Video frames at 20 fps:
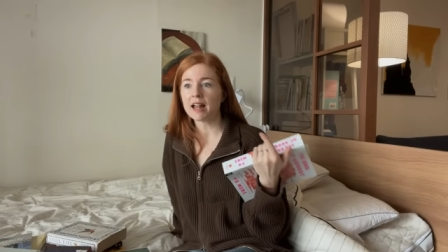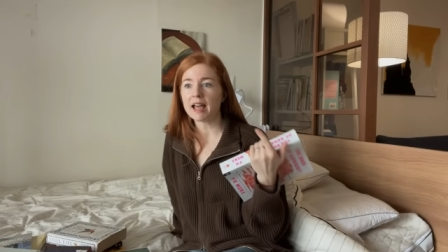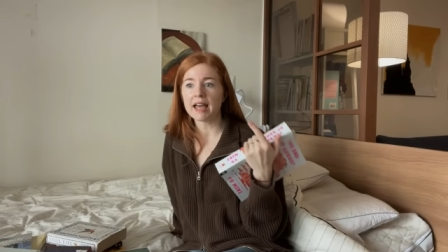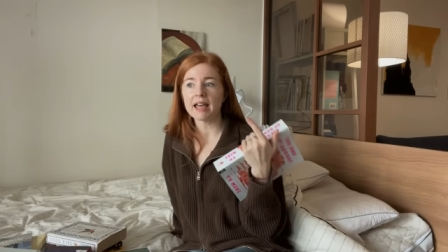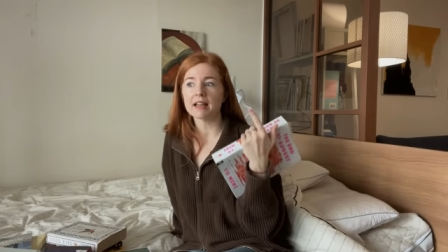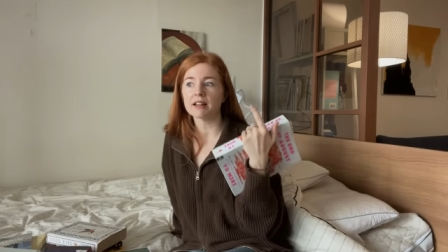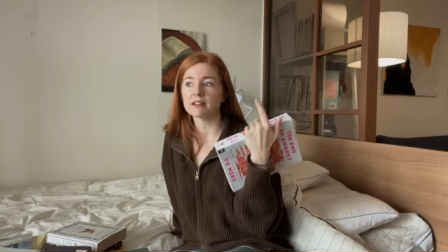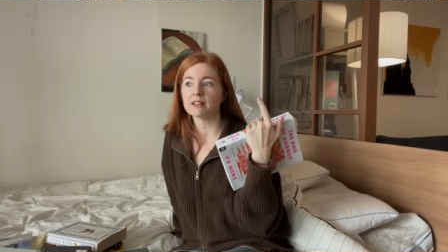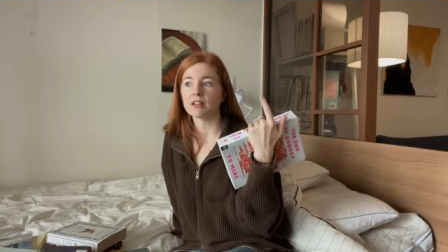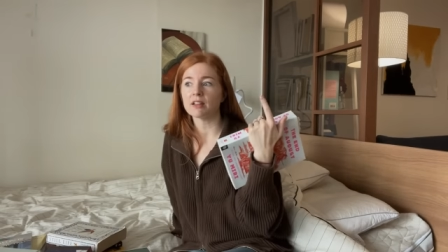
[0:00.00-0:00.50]

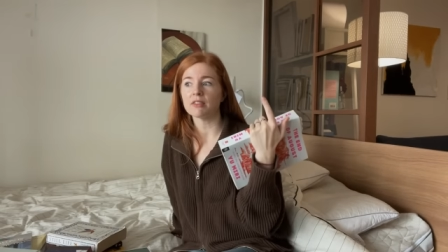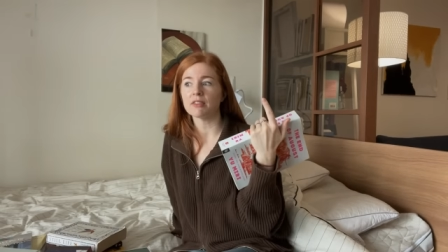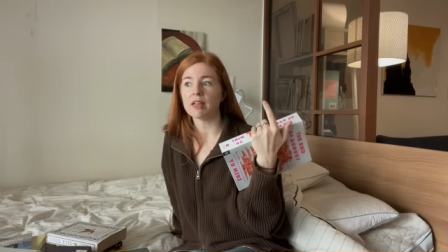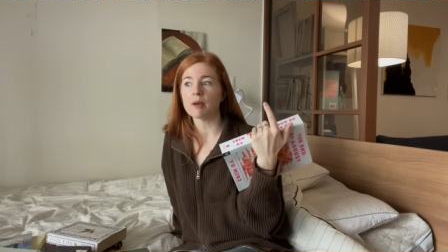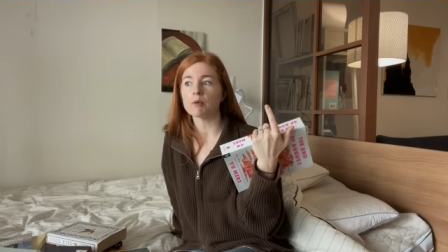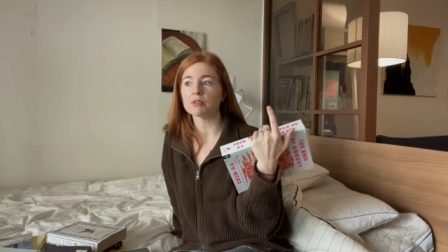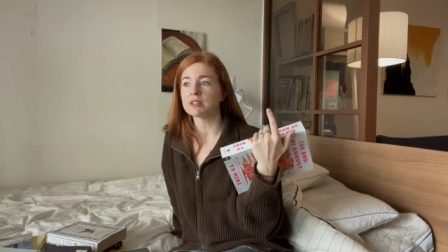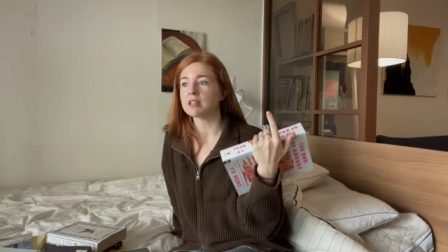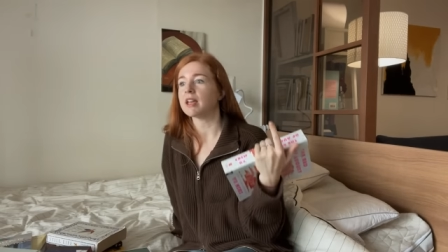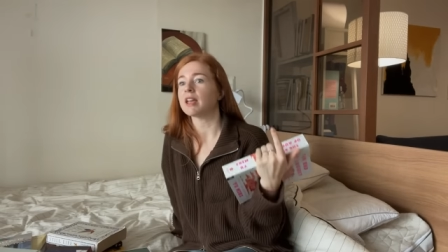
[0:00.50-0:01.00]
and they
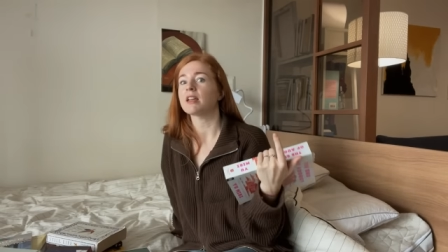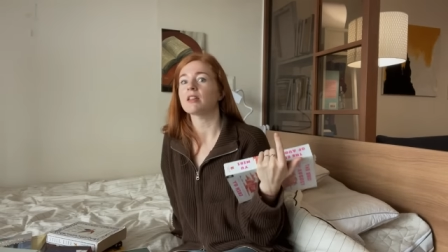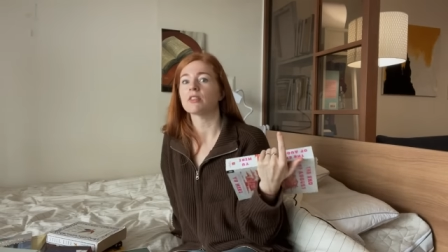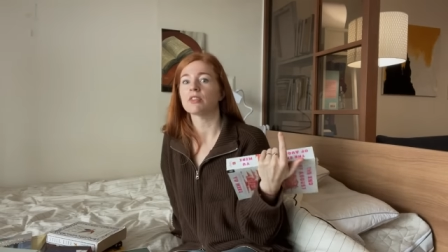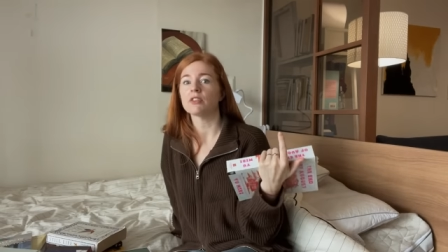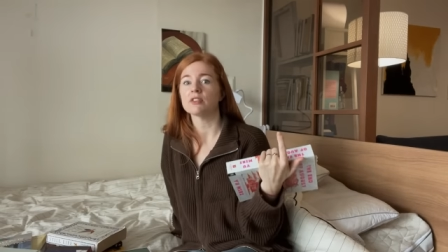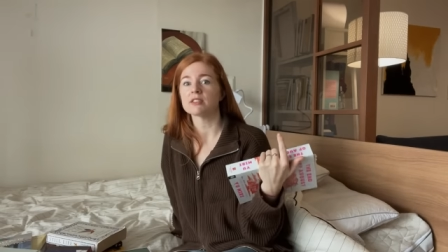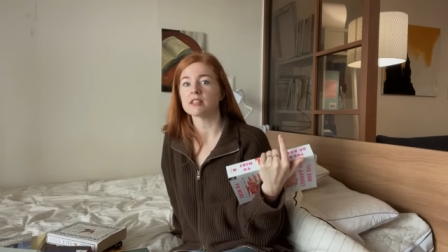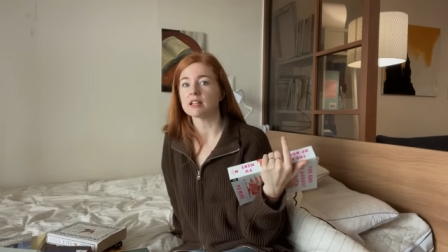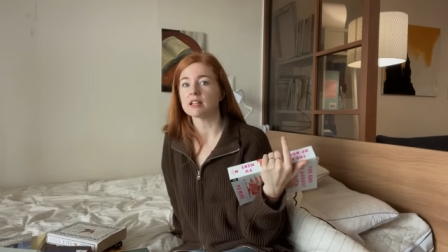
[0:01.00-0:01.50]
will take
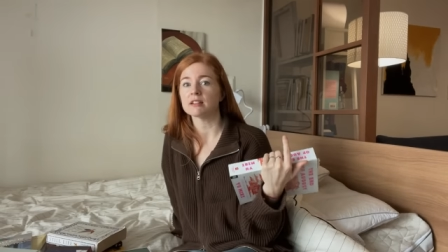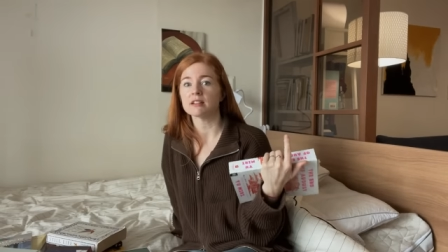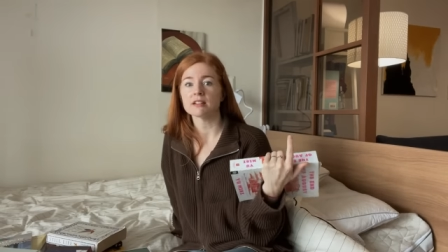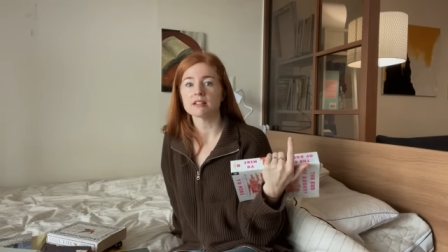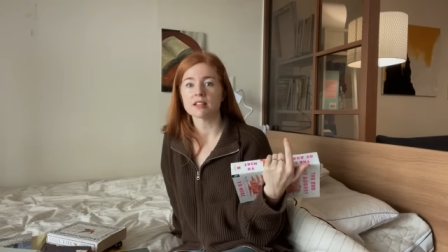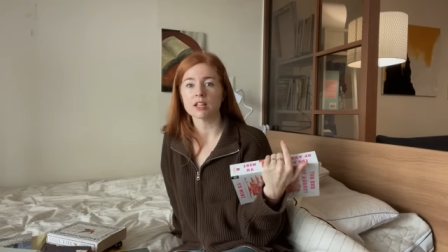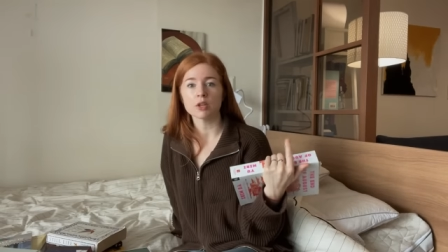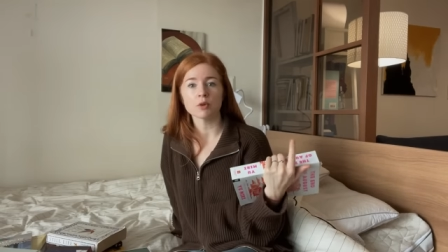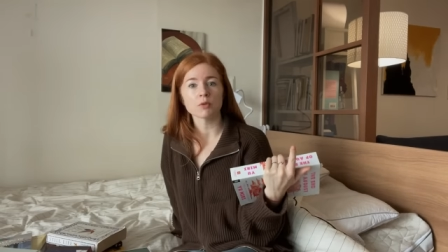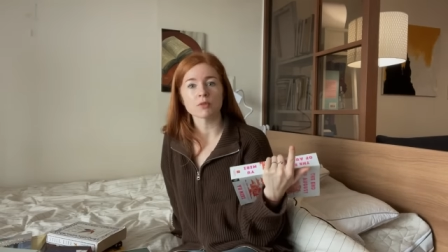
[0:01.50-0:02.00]
the sentence
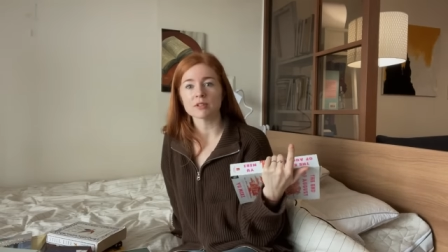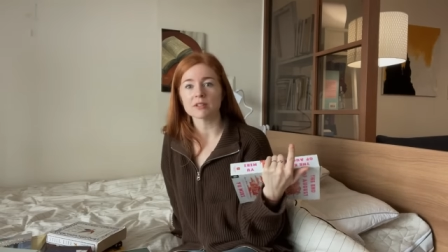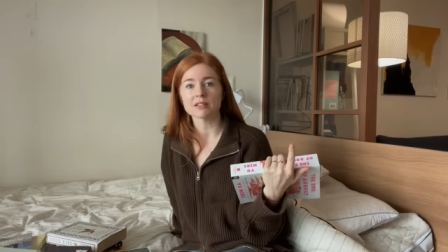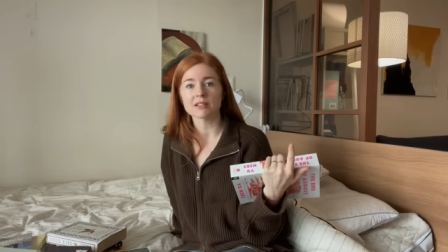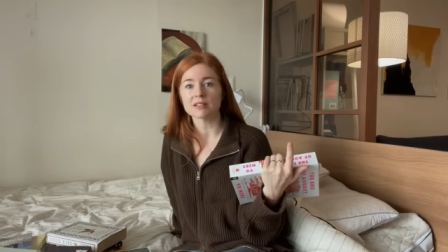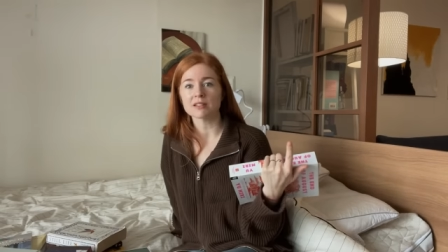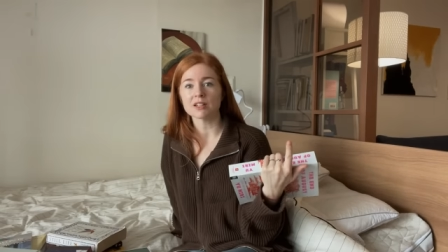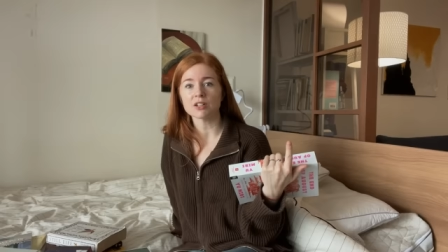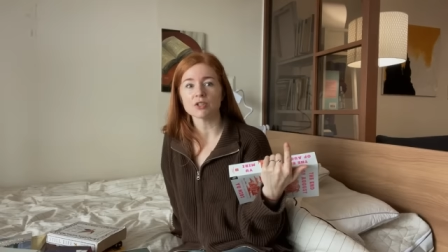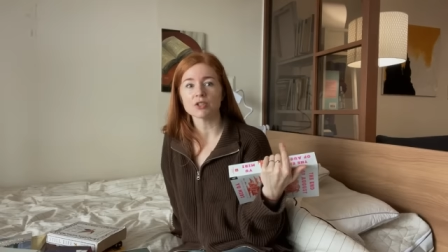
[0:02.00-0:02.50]
that you were just listening